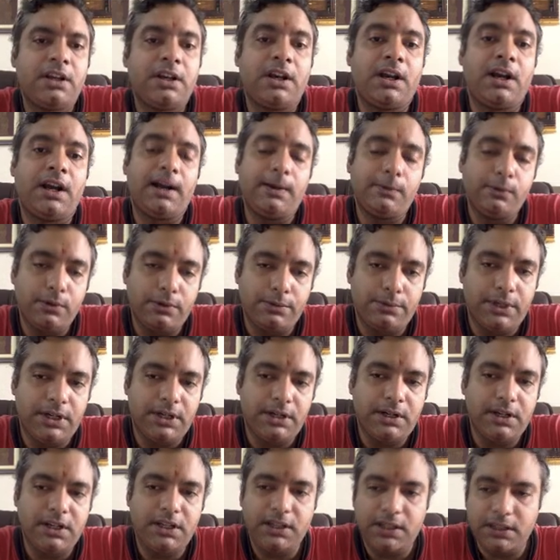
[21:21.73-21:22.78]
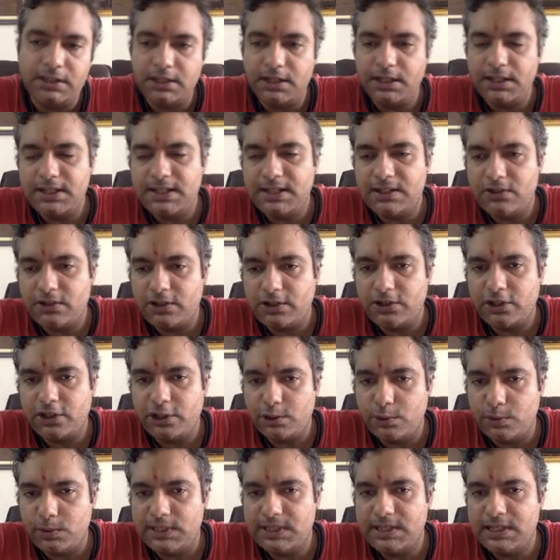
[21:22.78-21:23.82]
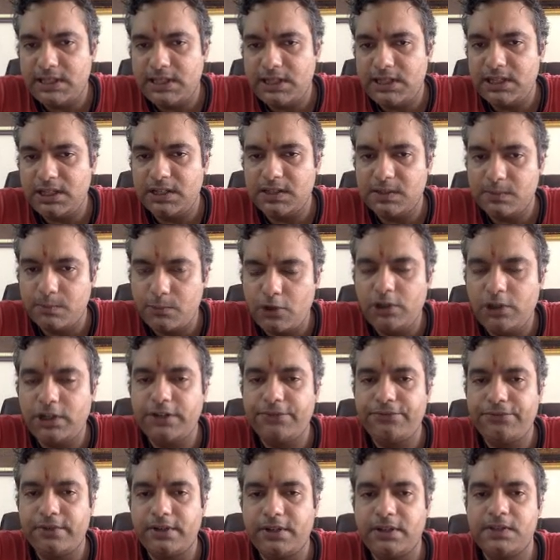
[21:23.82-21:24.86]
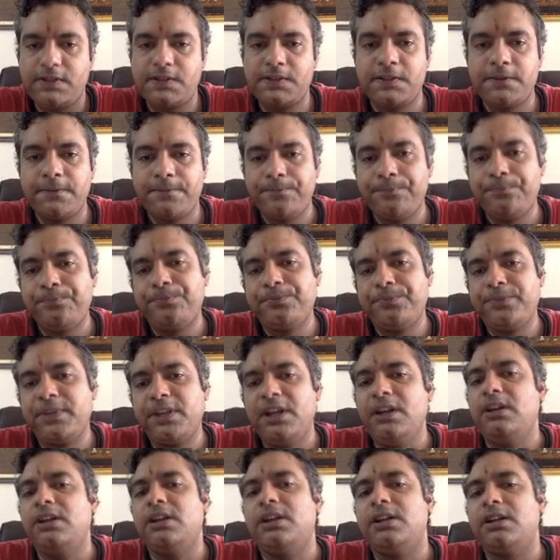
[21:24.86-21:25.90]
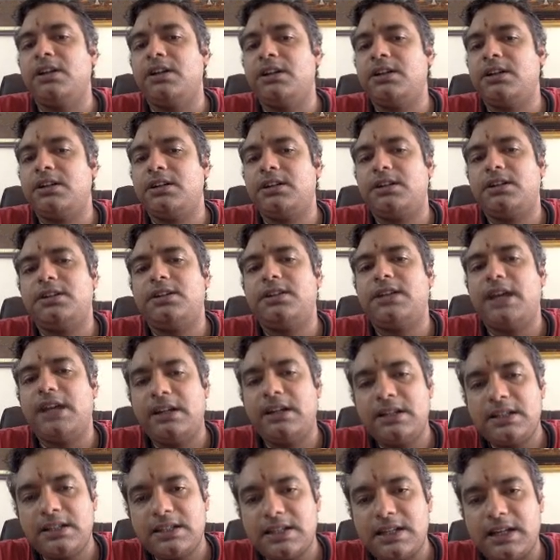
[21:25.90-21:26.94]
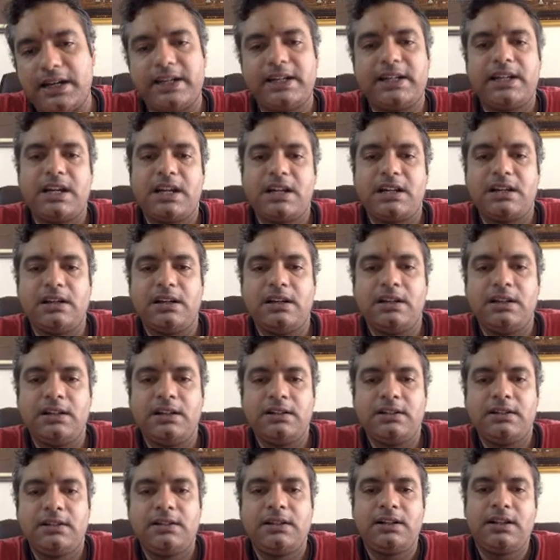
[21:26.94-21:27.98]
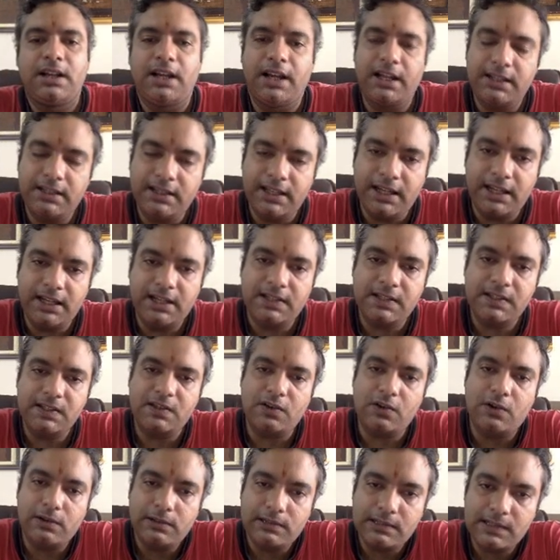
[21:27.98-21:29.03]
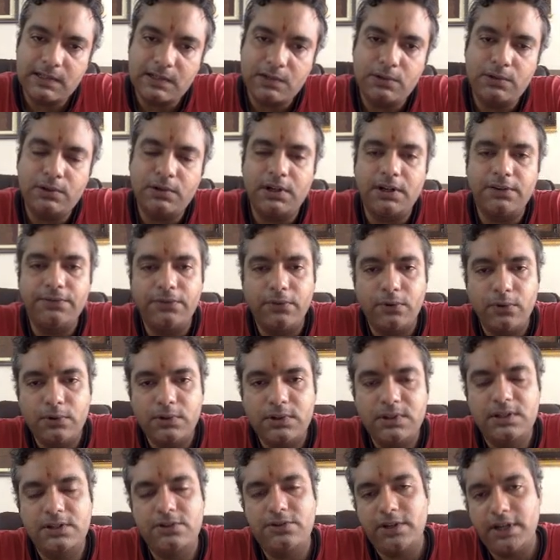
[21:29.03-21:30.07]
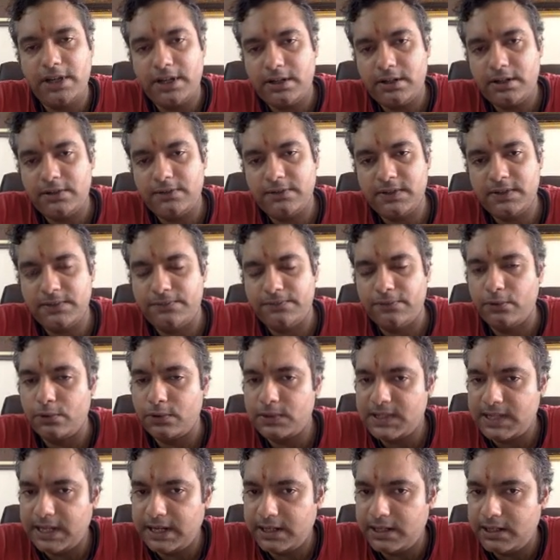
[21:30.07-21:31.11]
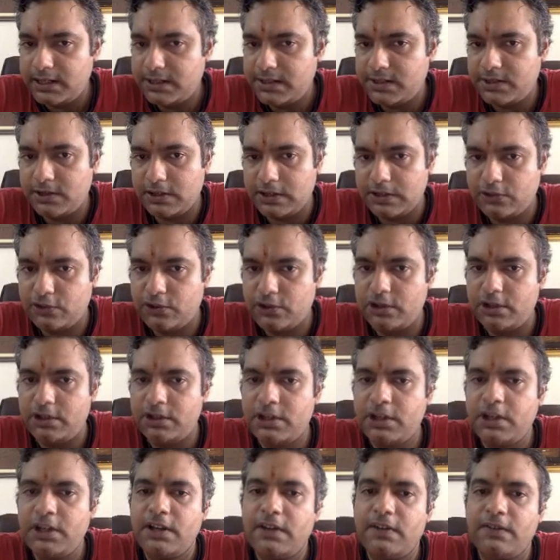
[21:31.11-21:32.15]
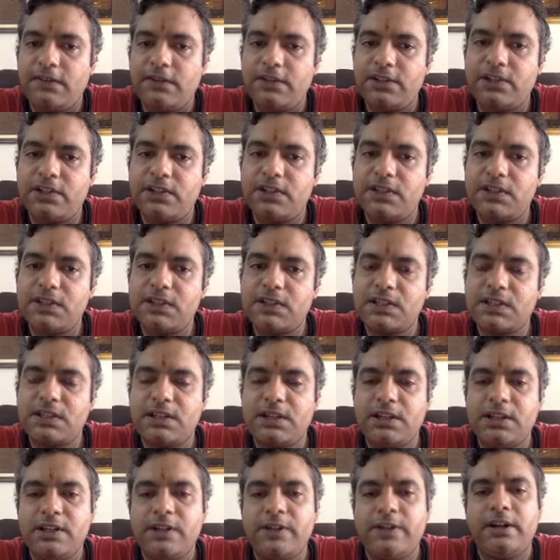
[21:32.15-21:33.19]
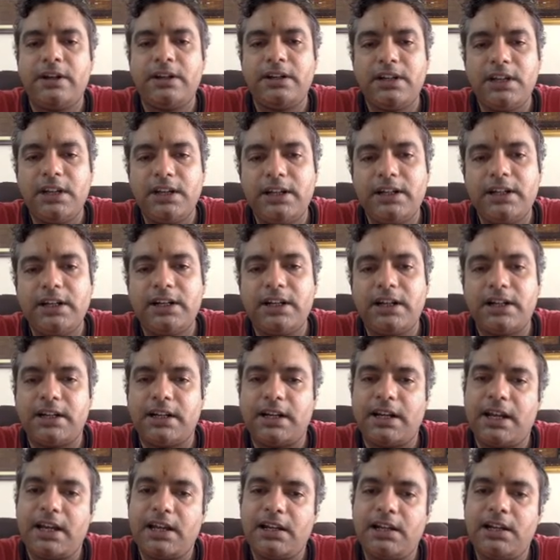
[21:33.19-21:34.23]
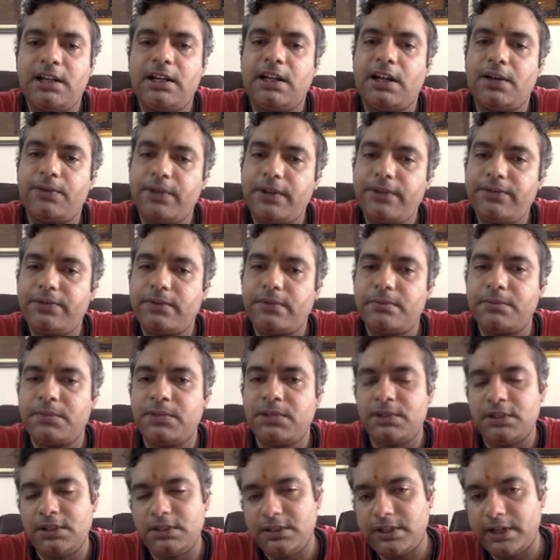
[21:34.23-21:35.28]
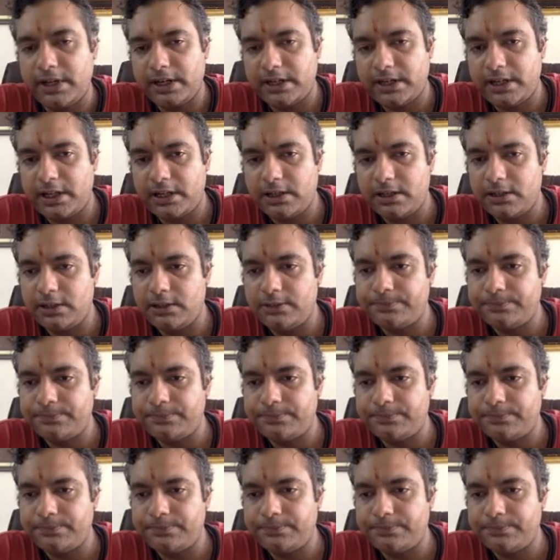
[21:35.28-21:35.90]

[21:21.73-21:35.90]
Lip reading: However, in the third structure, you will see a small difference. There is a rectangle and there is also a four-sided structure which is tilted at an angle away from the rectangle.